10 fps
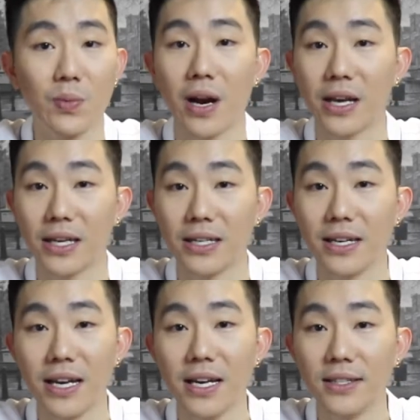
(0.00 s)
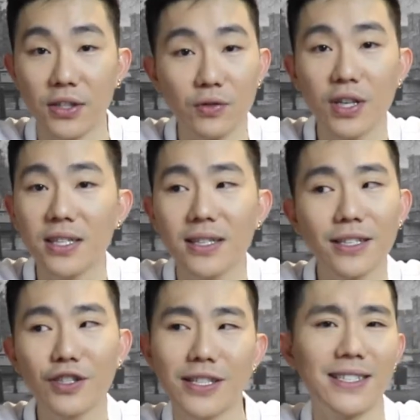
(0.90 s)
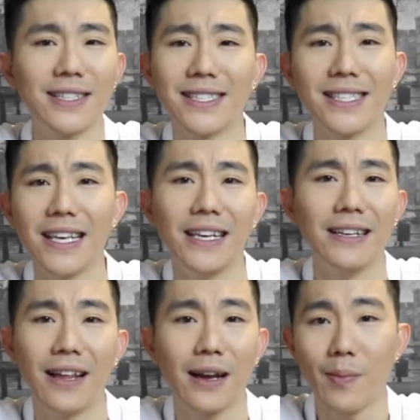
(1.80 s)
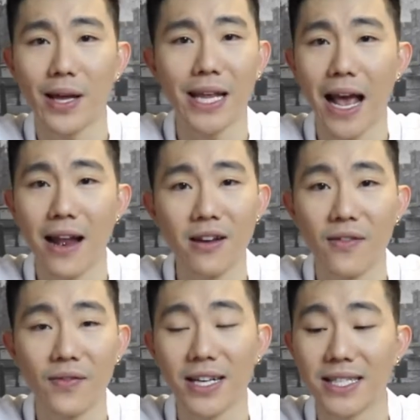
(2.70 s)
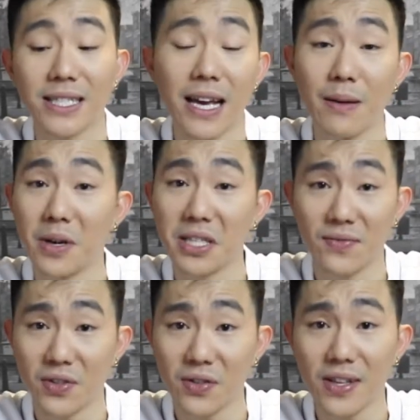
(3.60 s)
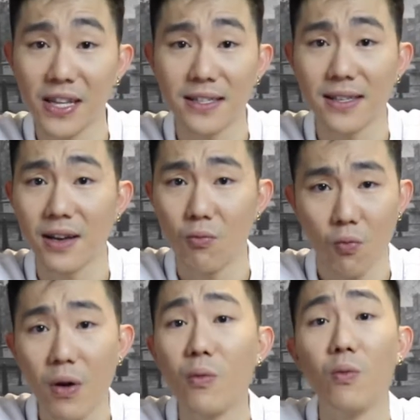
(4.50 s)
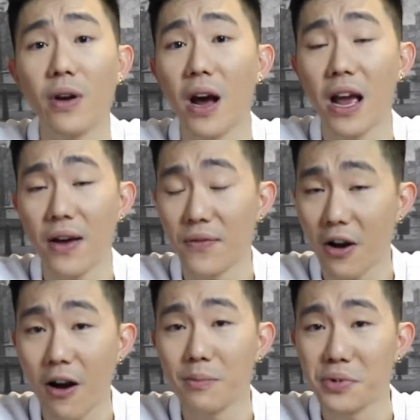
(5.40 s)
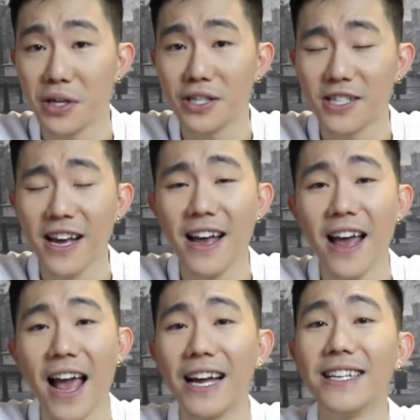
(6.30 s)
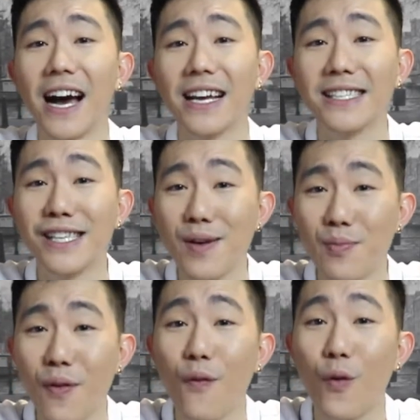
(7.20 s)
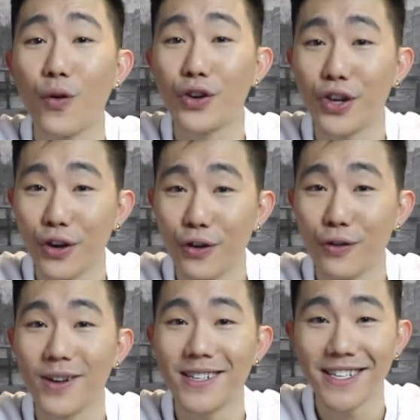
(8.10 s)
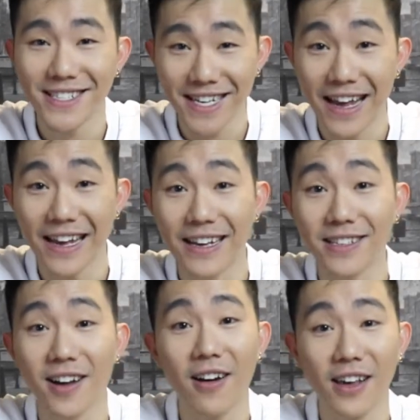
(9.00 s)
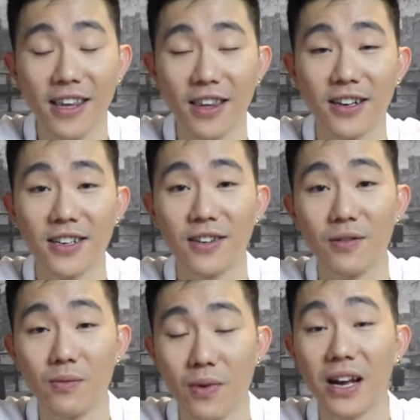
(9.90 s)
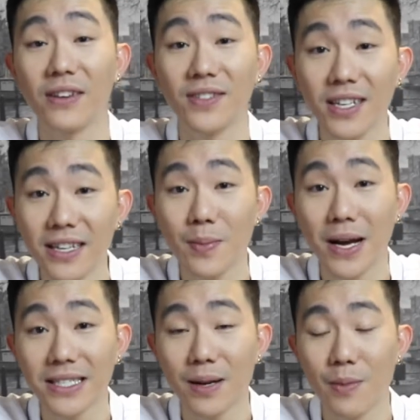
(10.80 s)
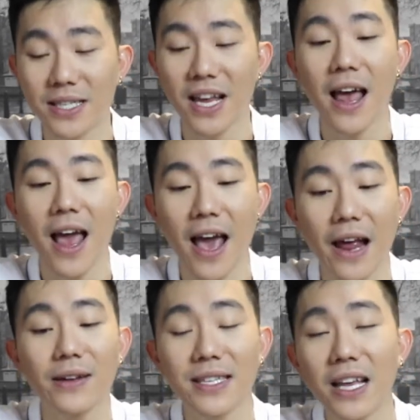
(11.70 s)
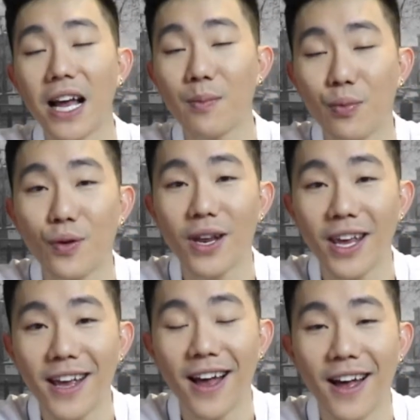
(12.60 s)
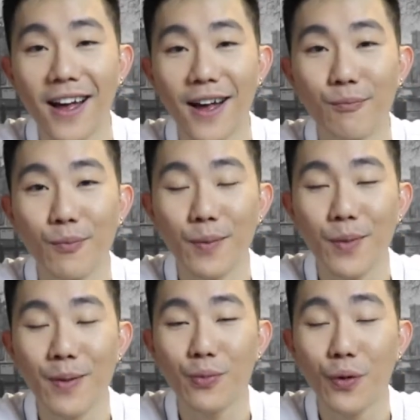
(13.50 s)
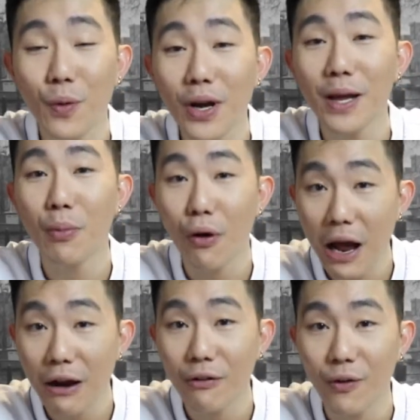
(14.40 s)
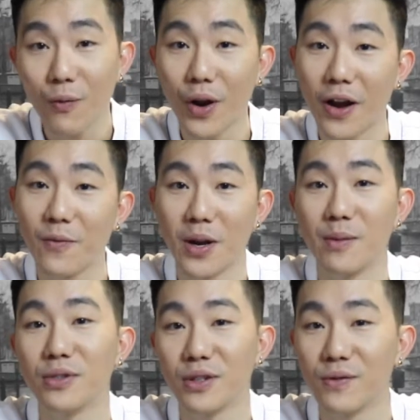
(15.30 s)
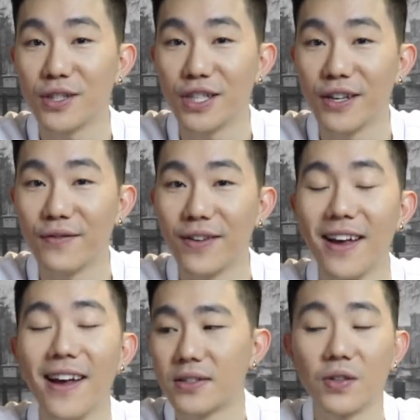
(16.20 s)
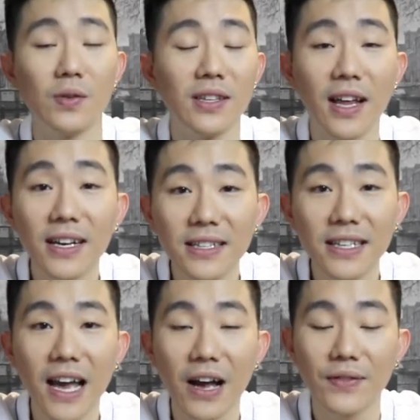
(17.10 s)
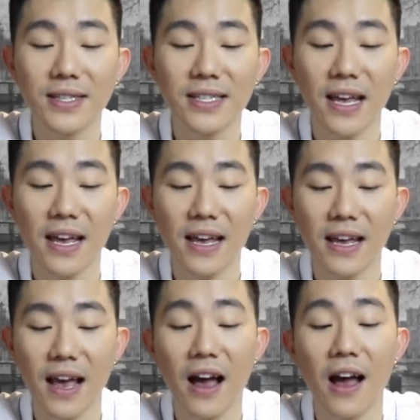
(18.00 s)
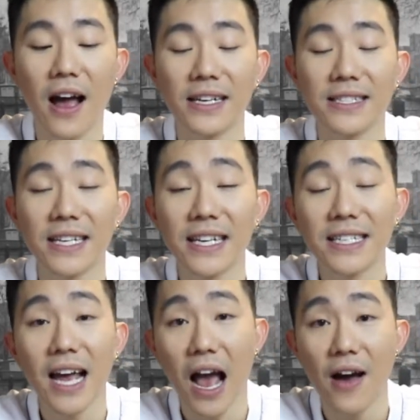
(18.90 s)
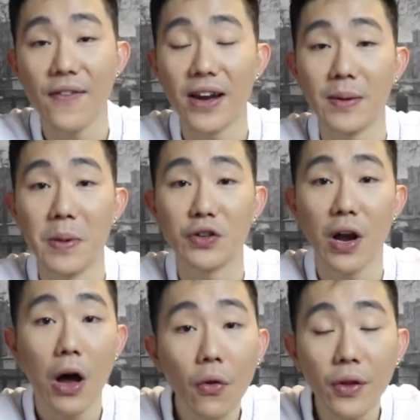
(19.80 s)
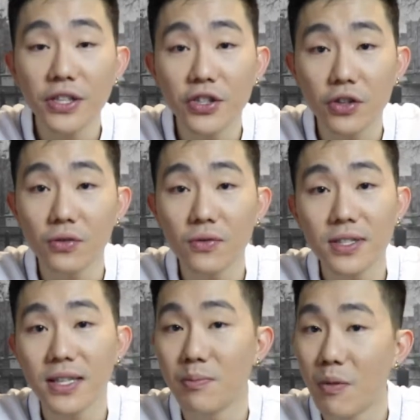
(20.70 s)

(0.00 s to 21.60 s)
what I can do just to just to see like by the end of let's say 10 months of doing this, like what would I have accomplished and and I sit before you today talking to you what I have done in the past 10 months. And I would say I'm pretty, uh, I'm, I'm, I'm, pretty proud of what I've been able to achieve. So luckily, I would say uh, I didn't have any major health issues.